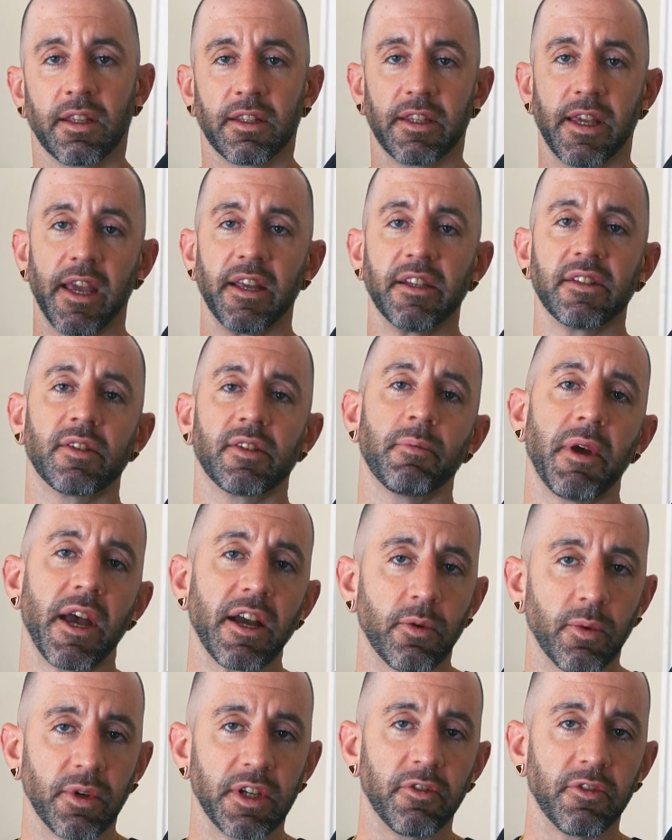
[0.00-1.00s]
gain some
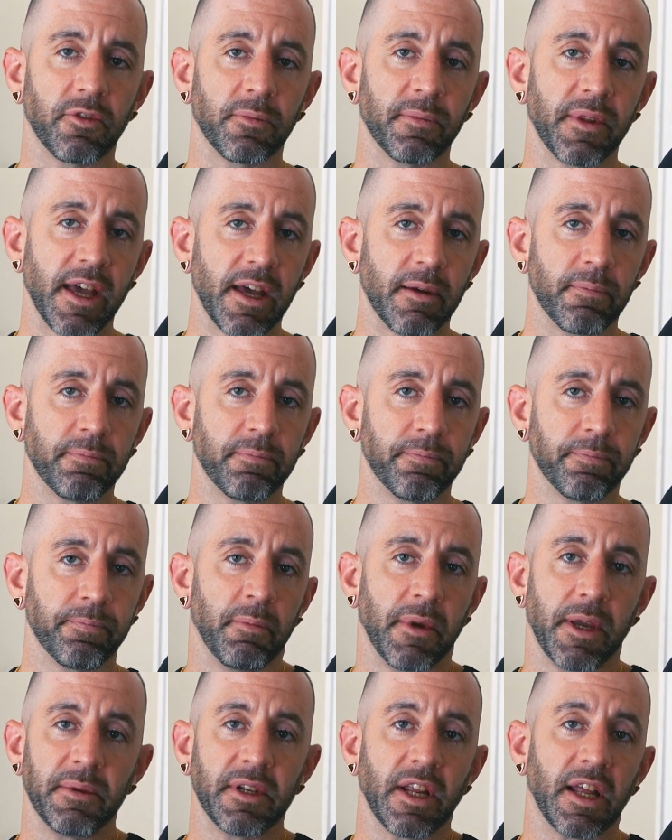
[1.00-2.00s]
equity from them,
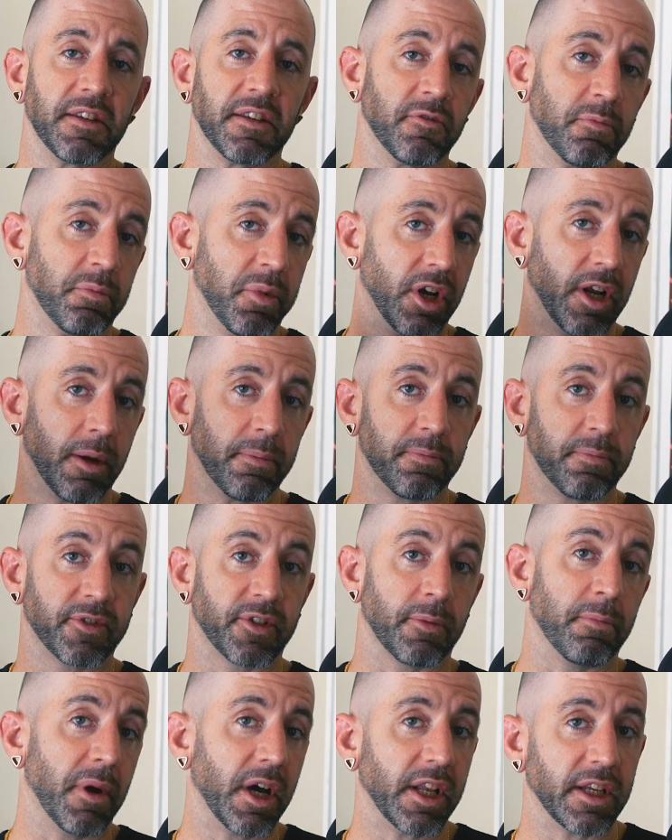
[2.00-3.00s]
maybe not even put up
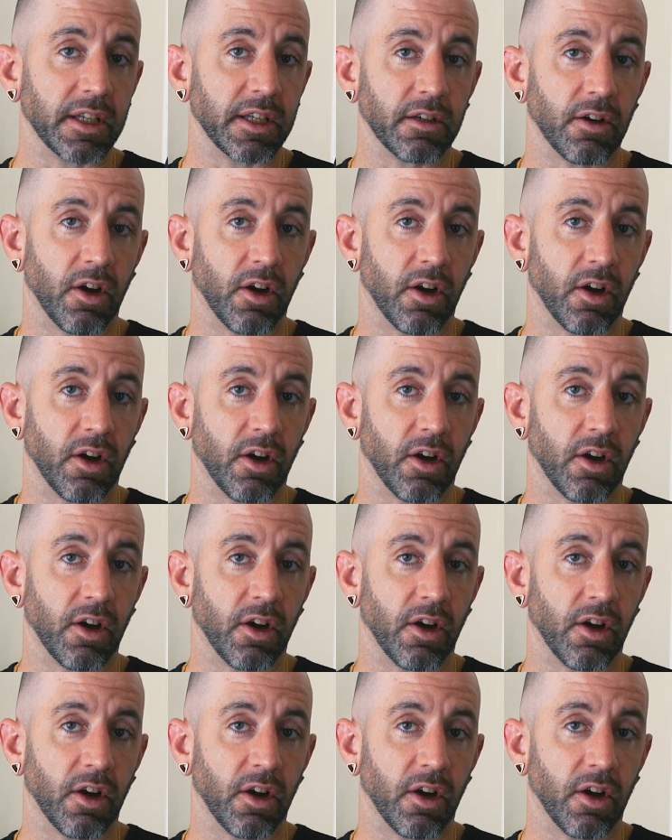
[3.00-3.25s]
some money.